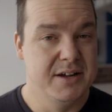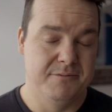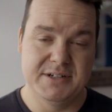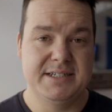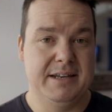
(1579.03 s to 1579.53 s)

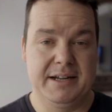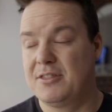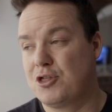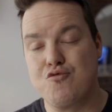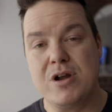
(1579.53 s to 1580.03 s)
for like
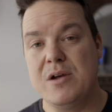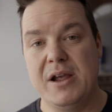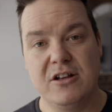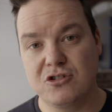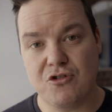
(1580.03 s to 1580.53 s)
three
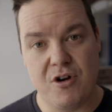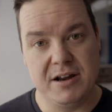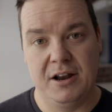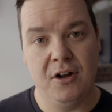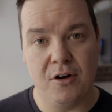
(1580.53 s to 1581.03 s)
weeks straight
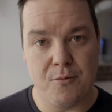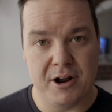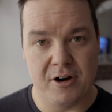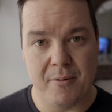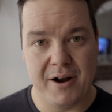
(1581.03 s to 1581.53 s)
and not run
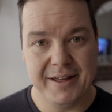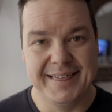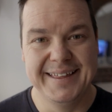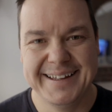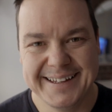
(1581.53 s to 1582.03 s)
out of
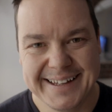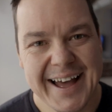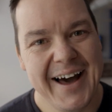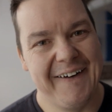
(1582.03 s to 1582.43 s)
breath.